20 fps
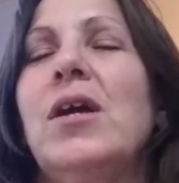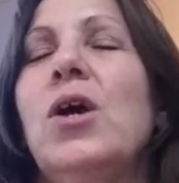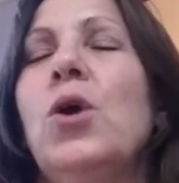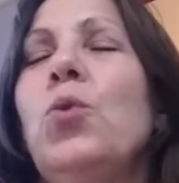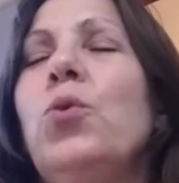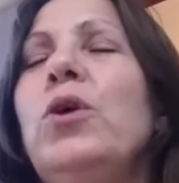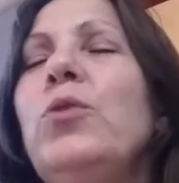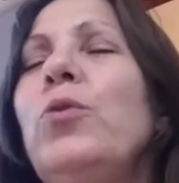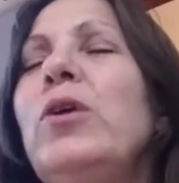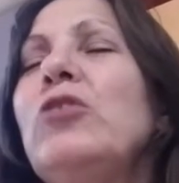
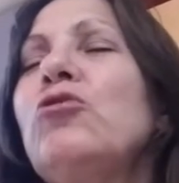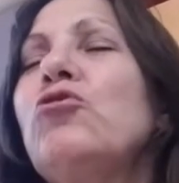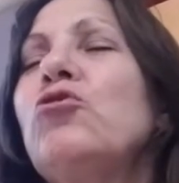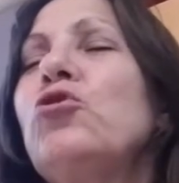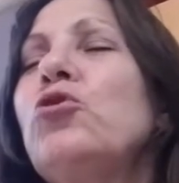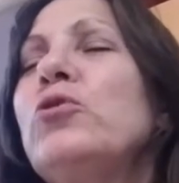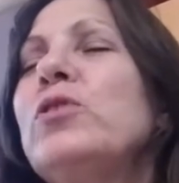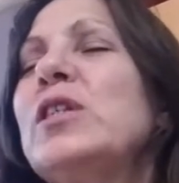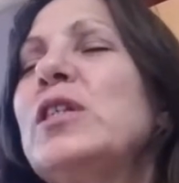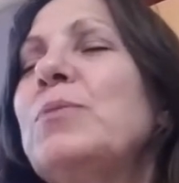We wish
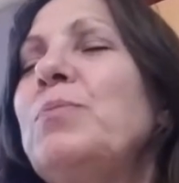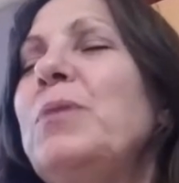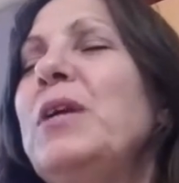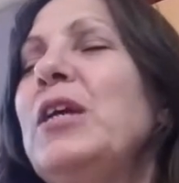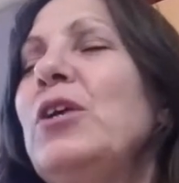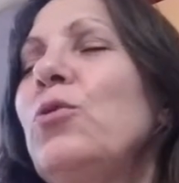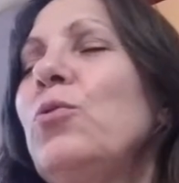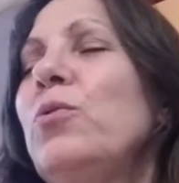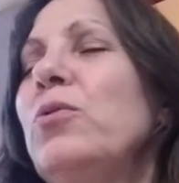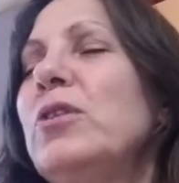to
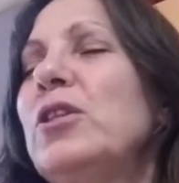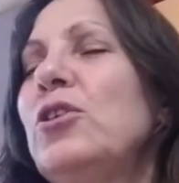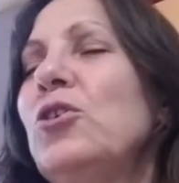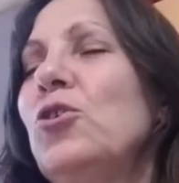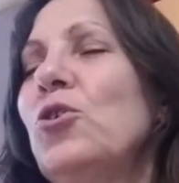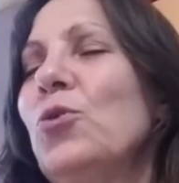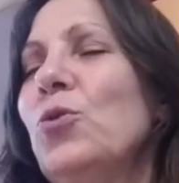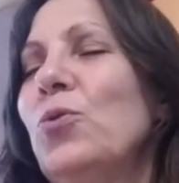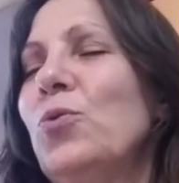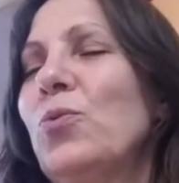speak with
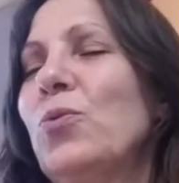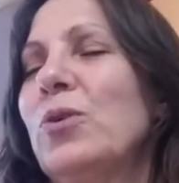you